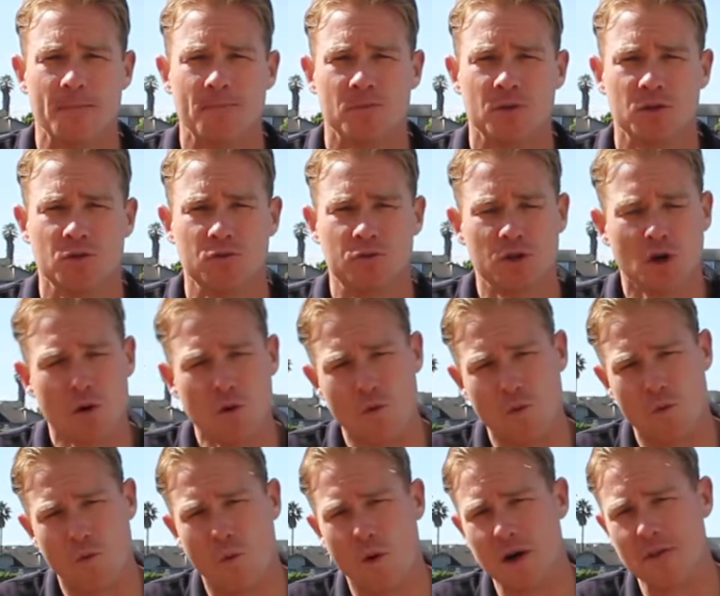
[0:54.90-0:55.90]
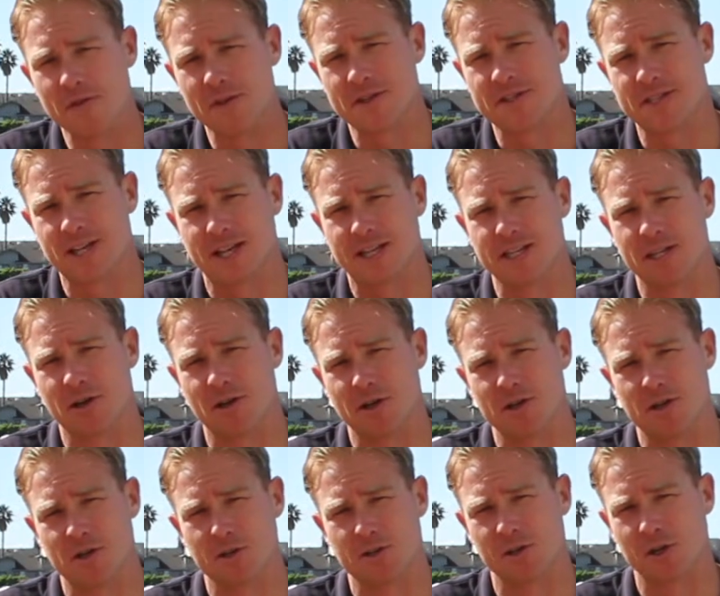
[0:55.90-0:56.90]
you don't want the secondary
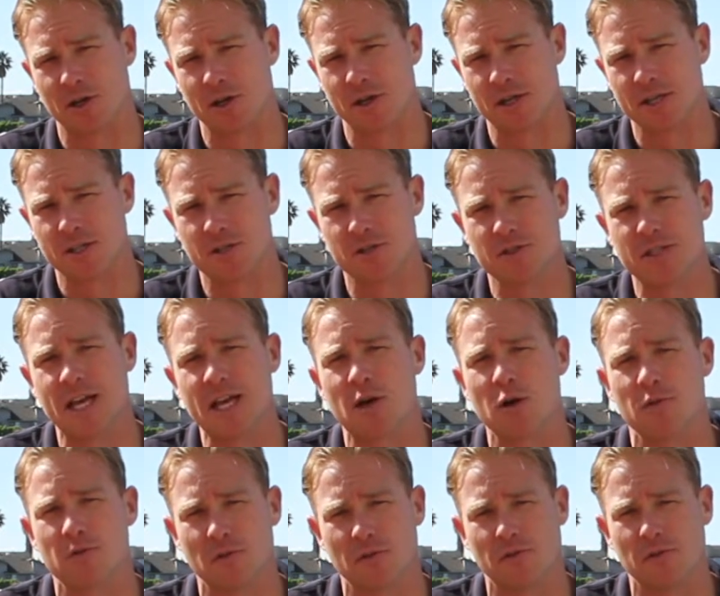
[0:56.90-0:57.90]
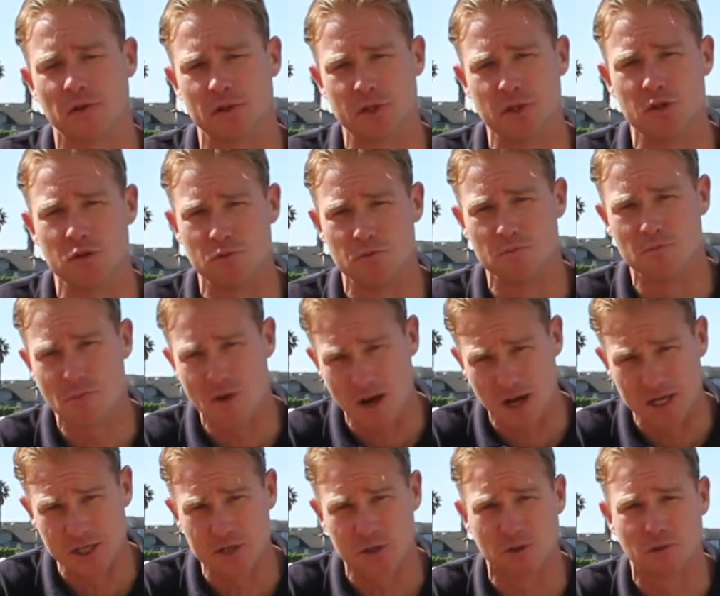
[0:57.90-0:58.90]
and tertiary to take over for too
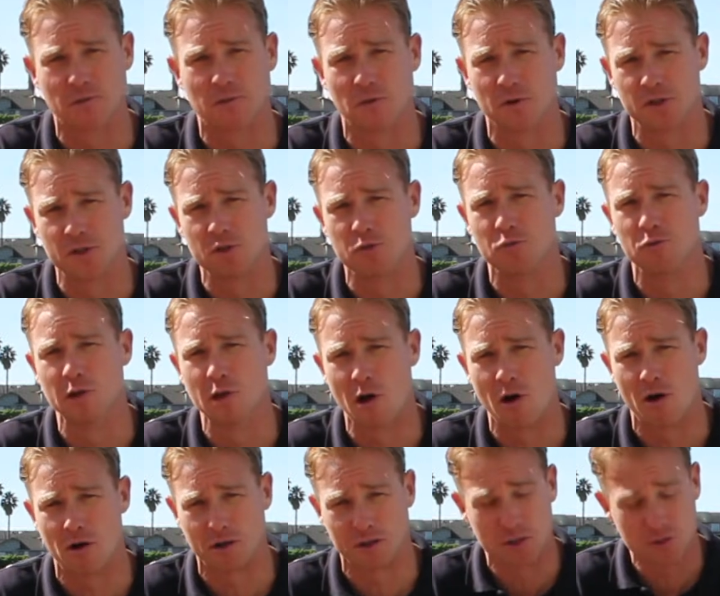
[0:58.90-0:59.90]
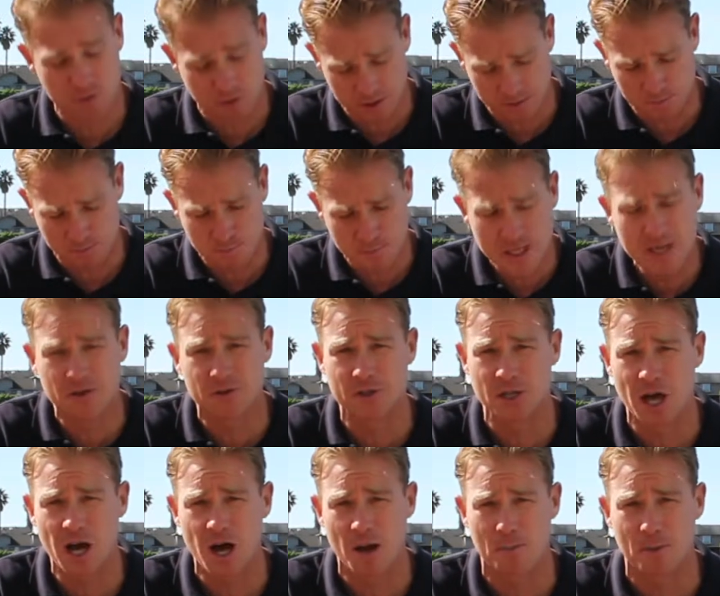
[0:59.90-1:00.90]
much or for too long. You can build
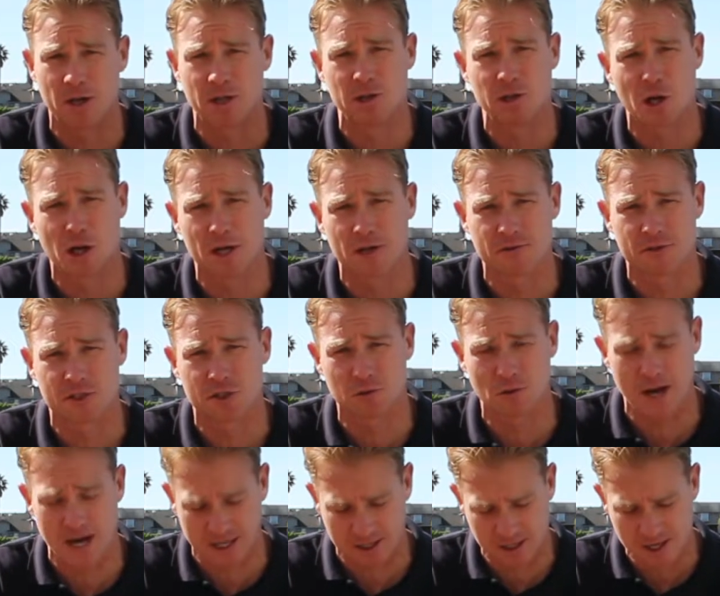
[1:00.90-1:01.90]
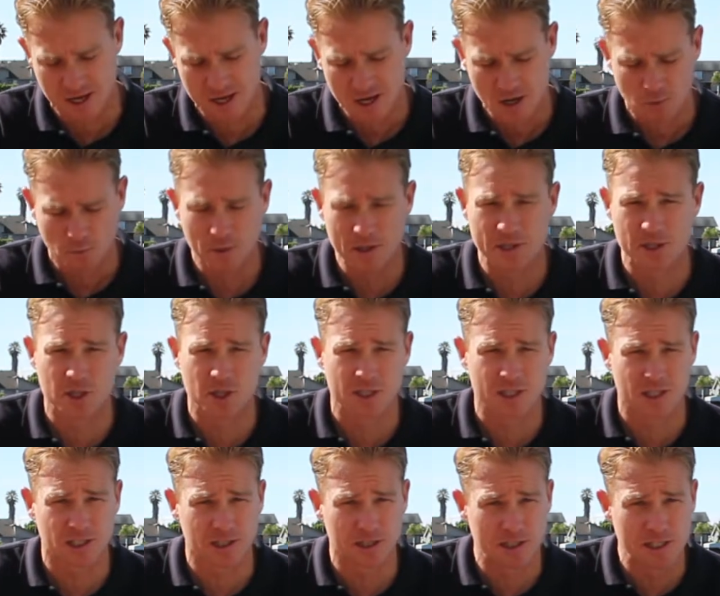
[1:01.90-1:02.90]
up a lot of strength with
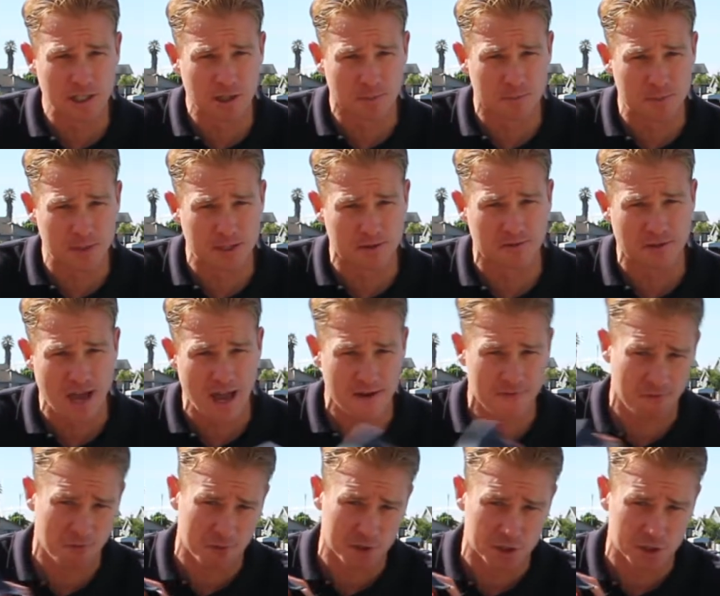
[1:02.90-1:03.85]
just a little bit of effort